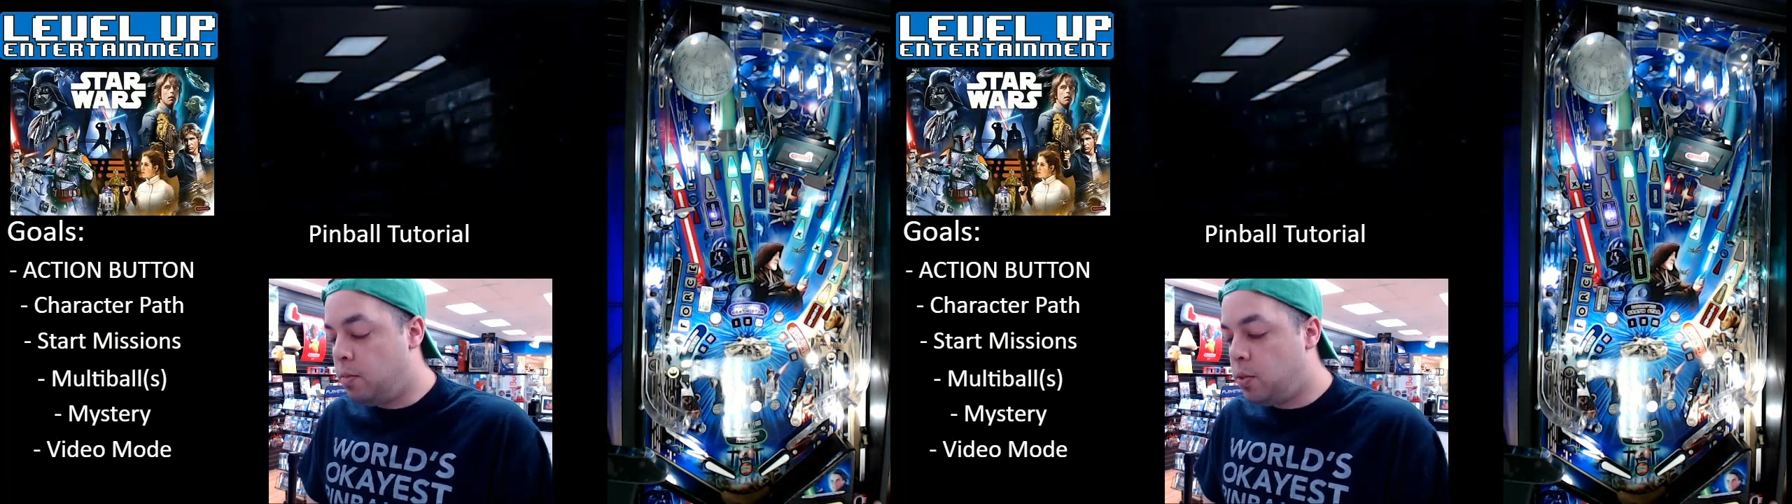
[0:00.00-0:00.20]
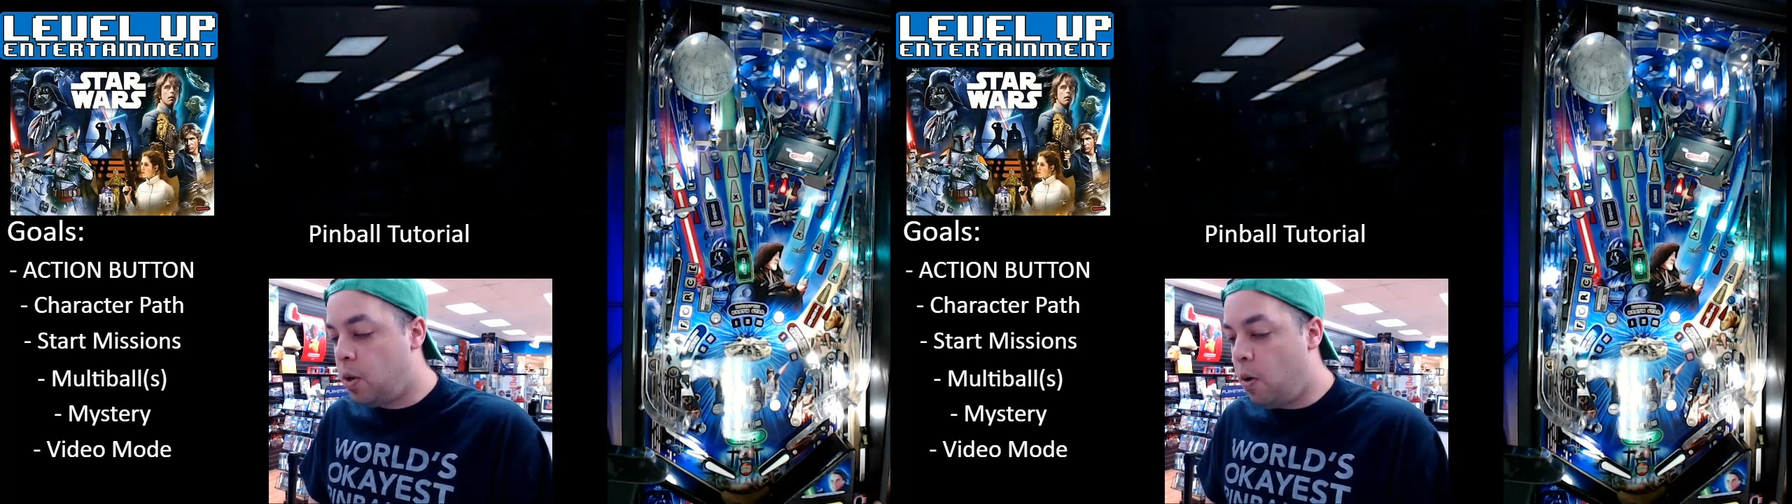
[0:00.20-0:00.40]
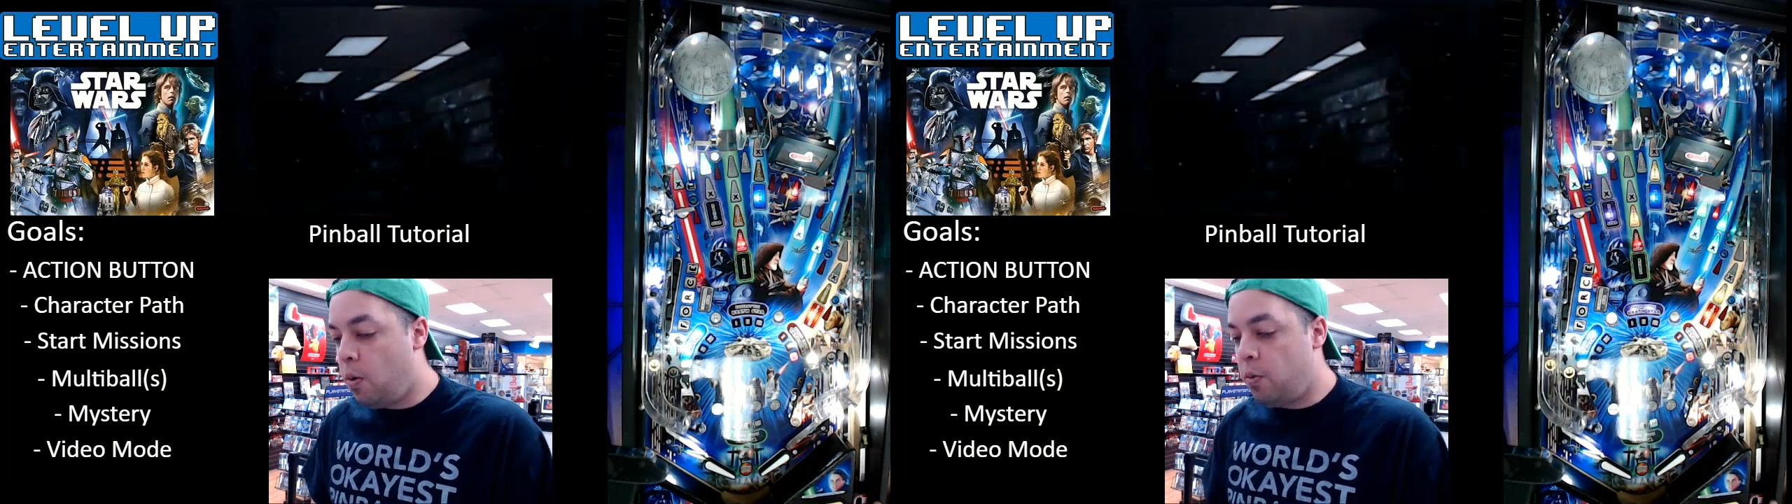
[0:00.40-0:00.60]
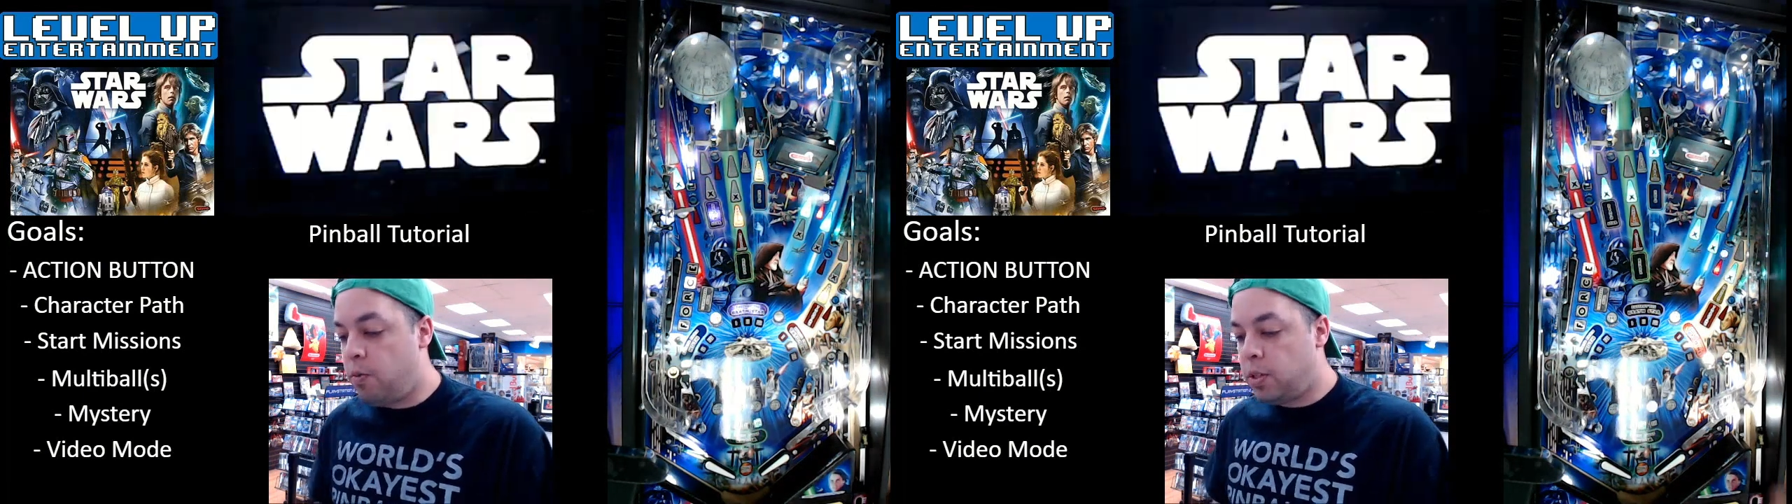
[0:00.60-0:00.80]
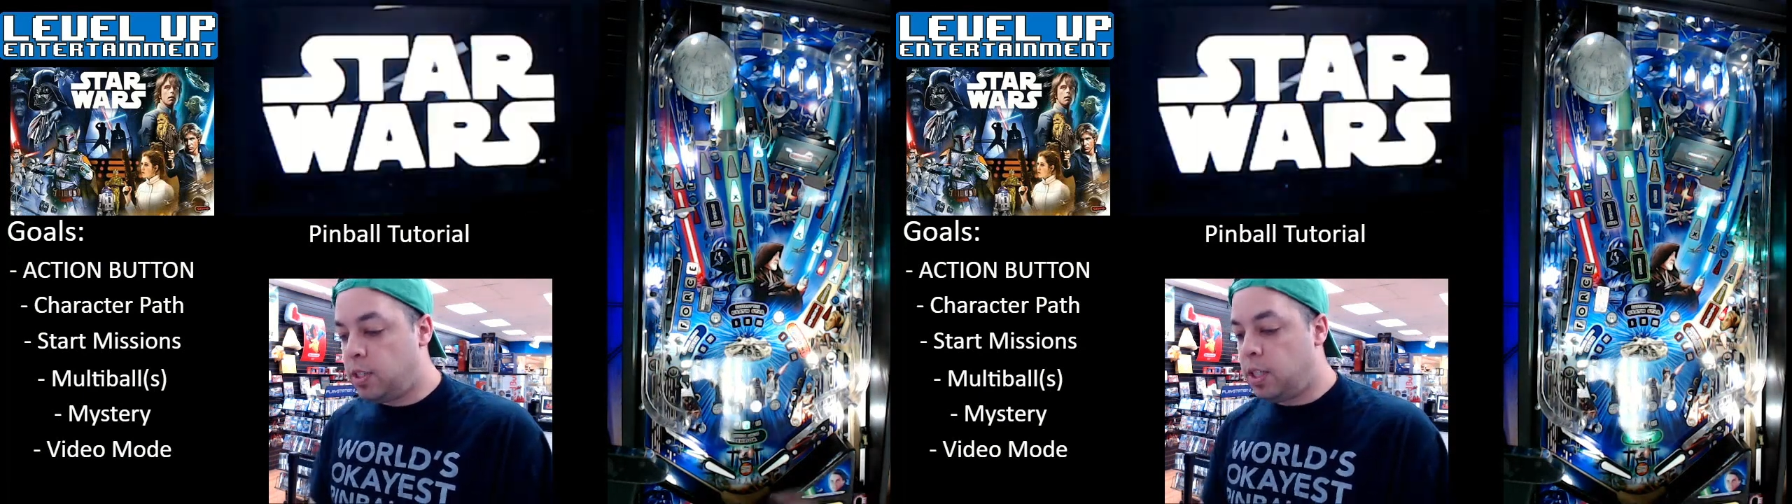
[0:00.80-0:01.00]
So
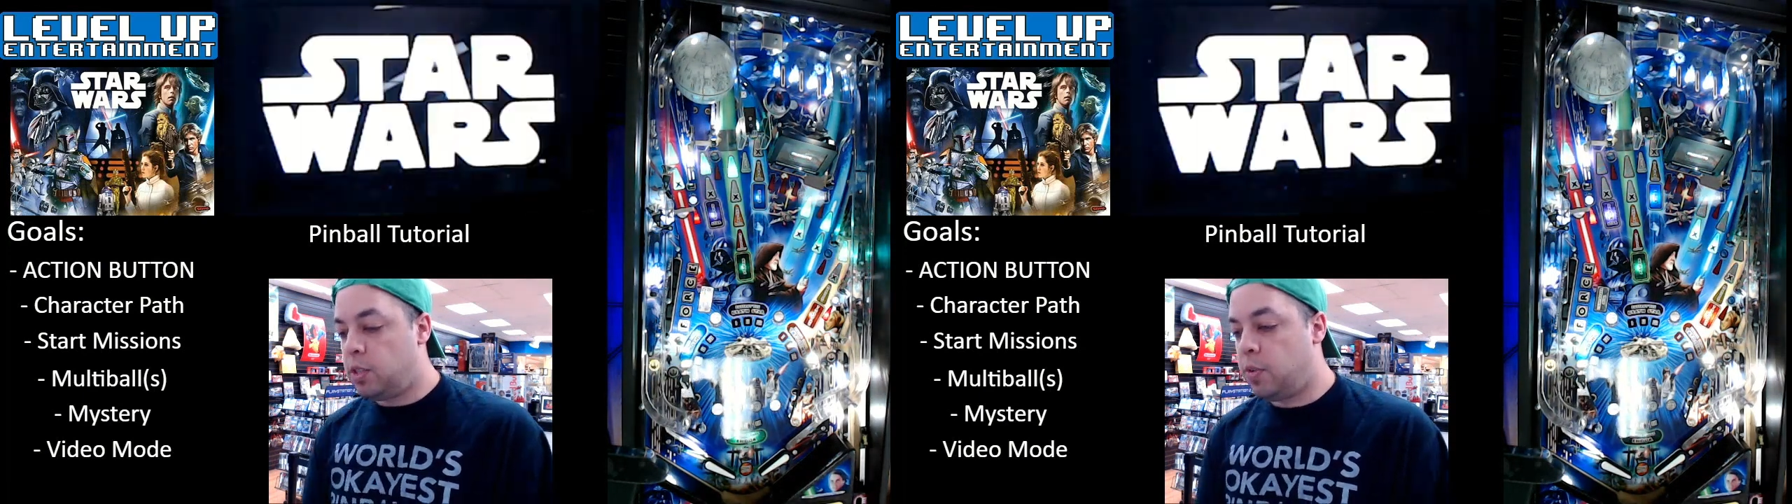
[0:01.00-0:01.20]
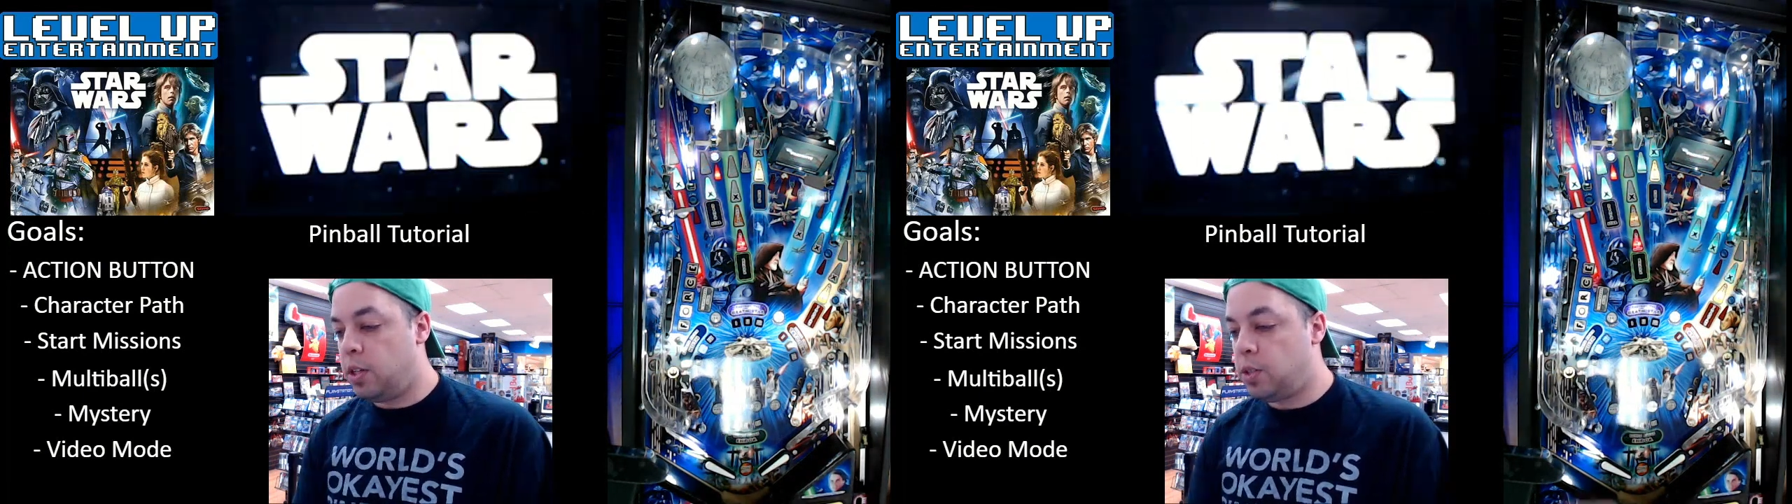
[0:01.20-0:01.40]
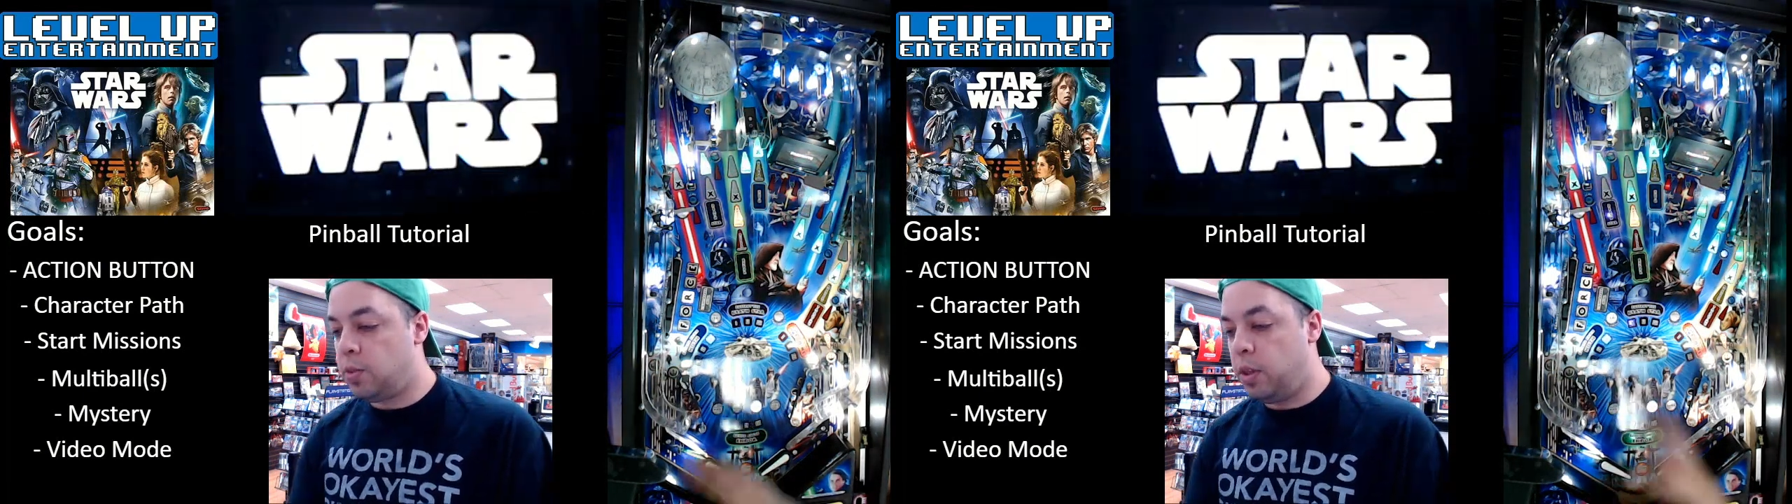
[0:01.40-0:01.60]
first things first,